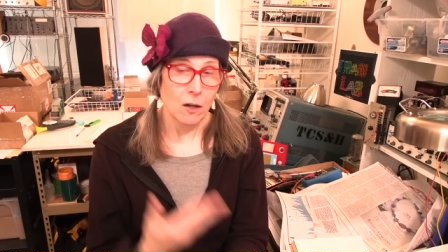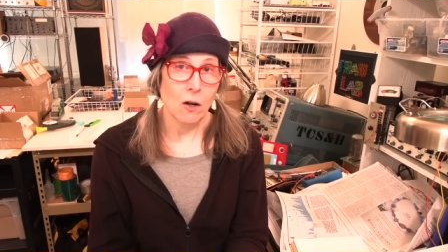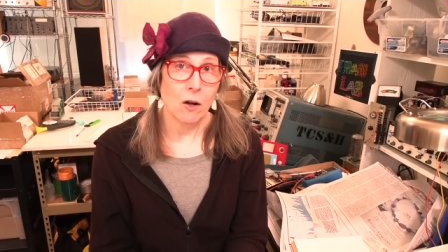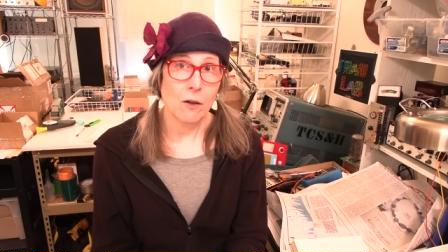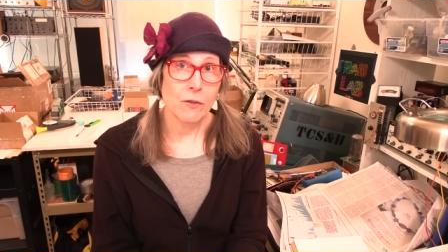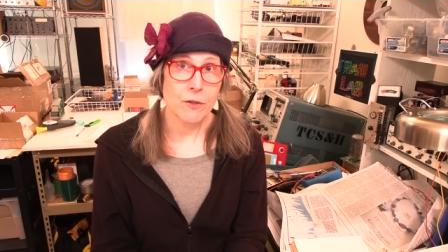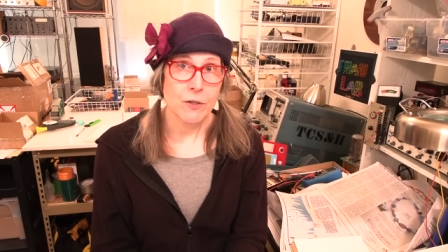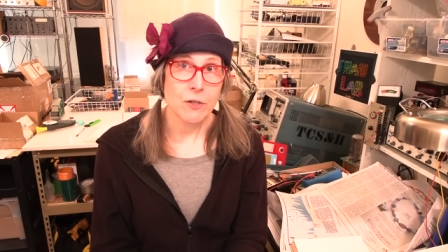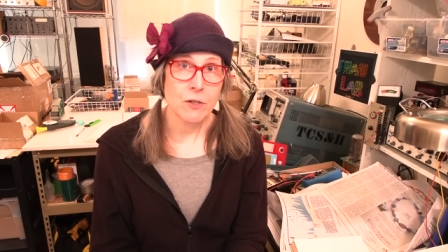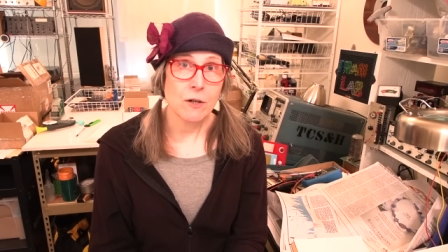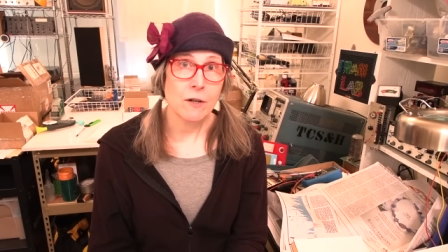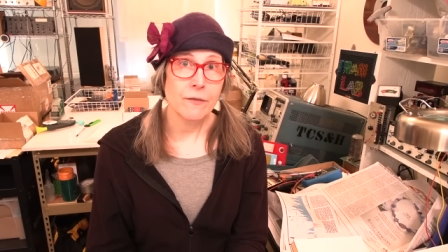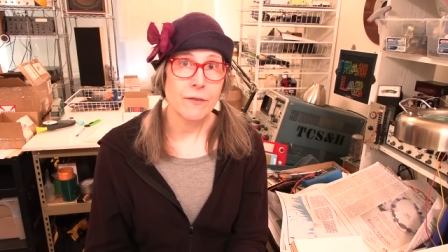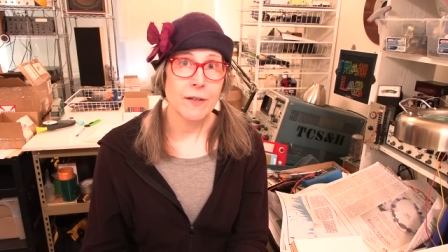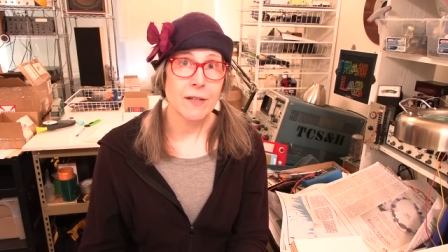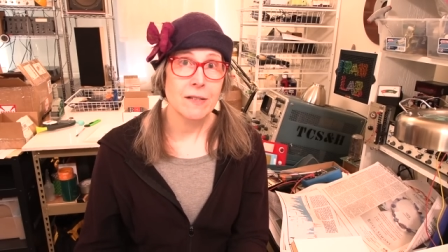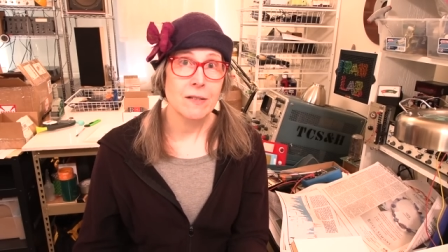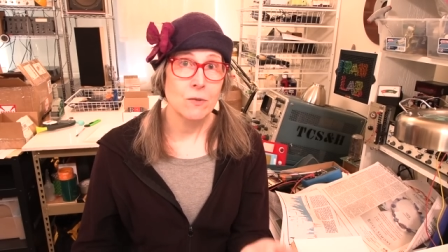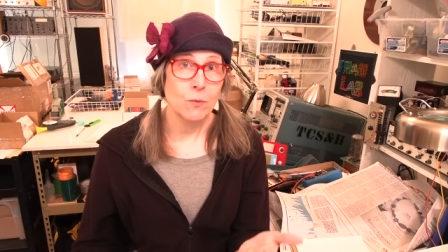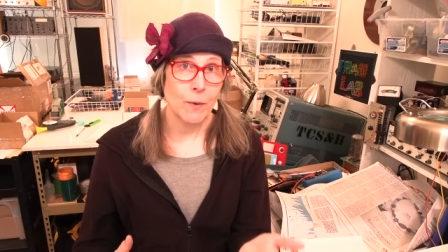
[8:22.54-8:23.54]
on the
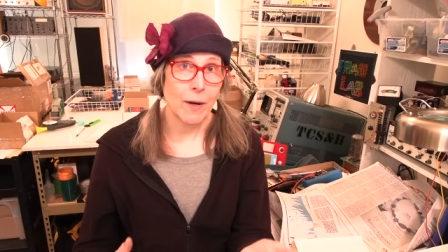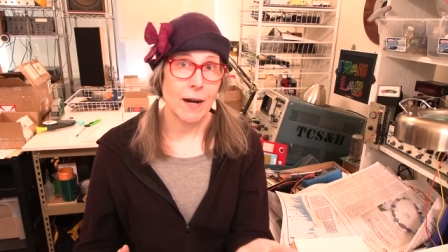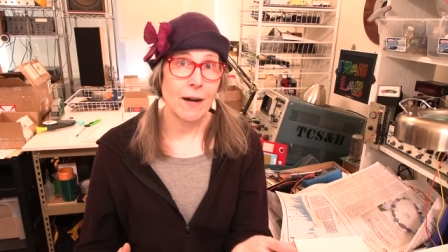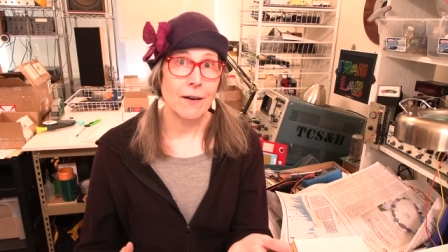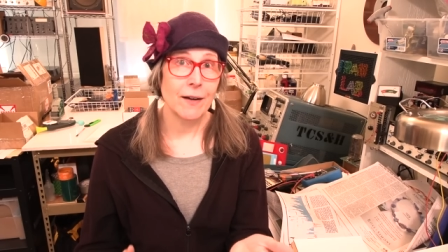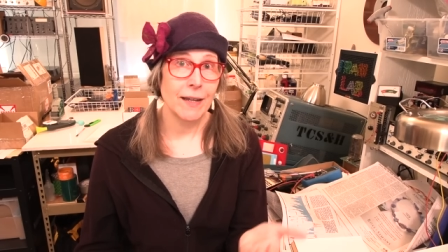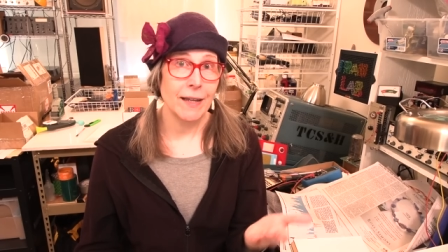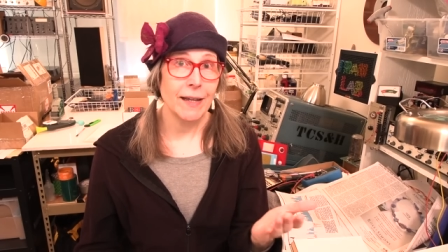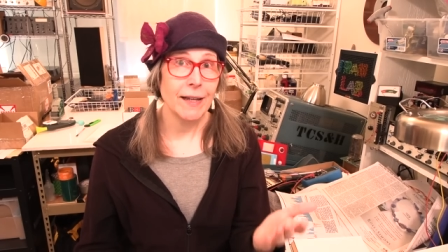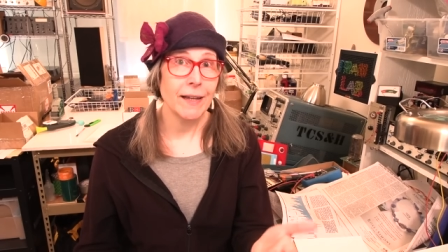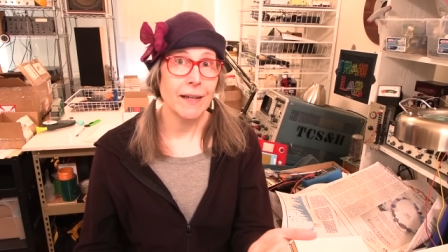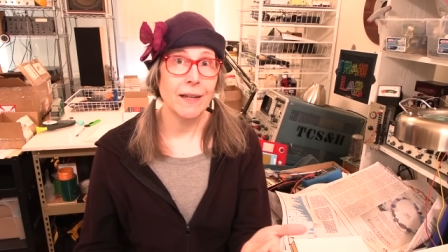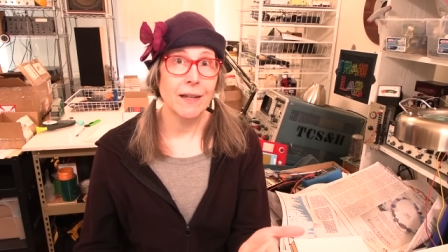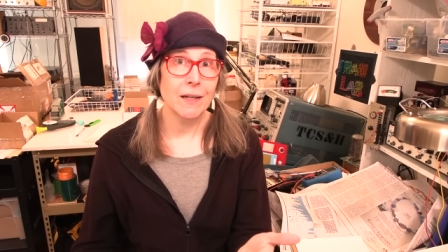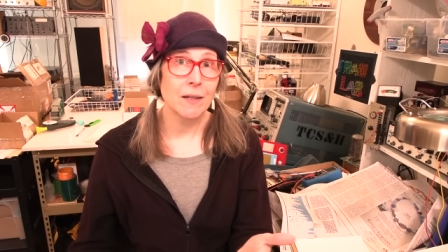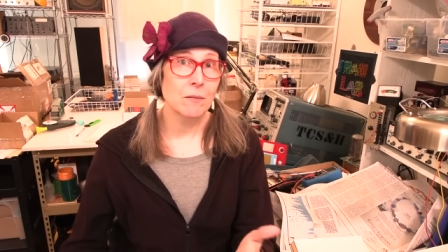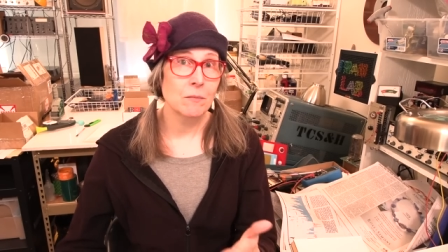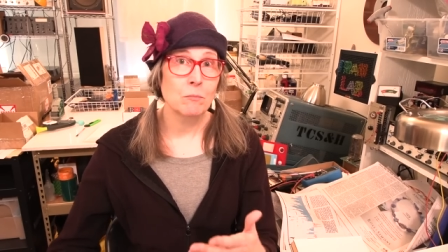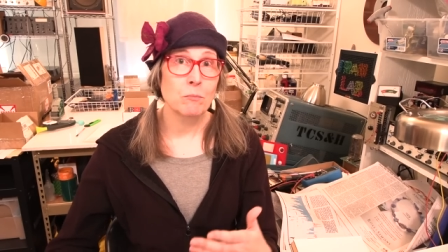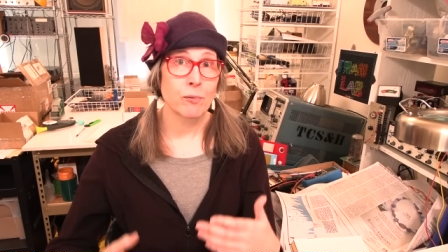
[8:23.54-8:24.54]
surface, where it
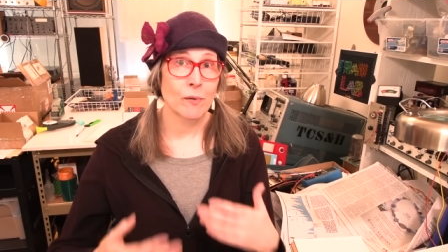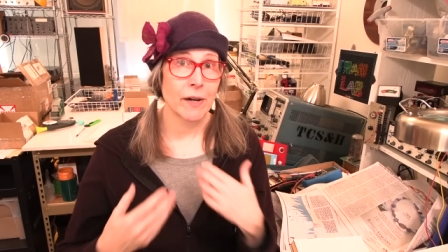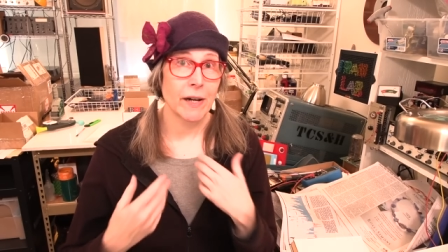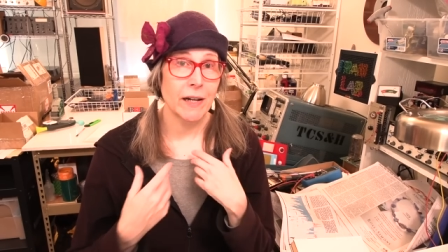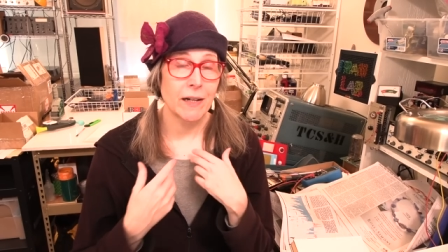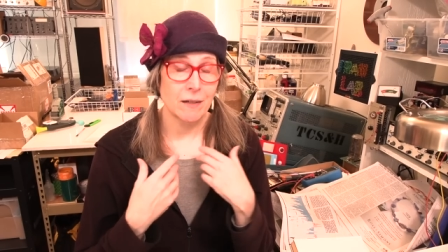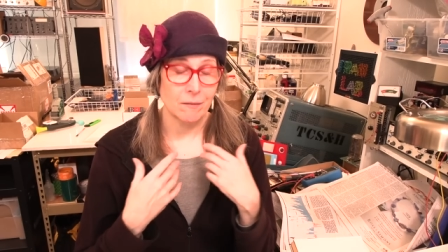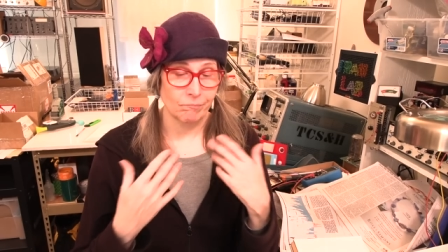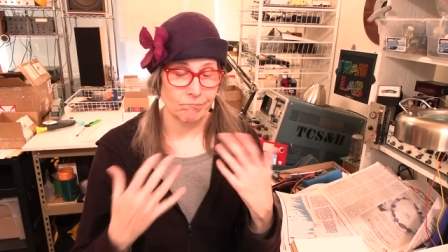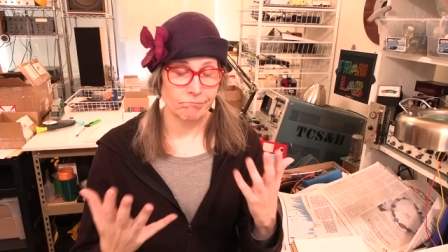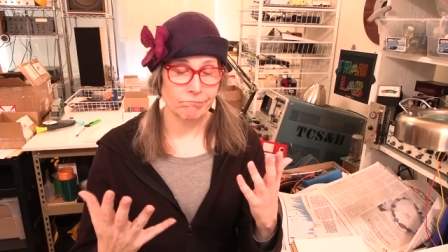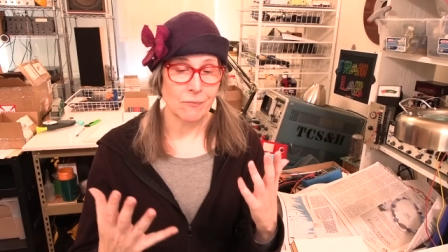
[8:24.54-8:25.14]
can break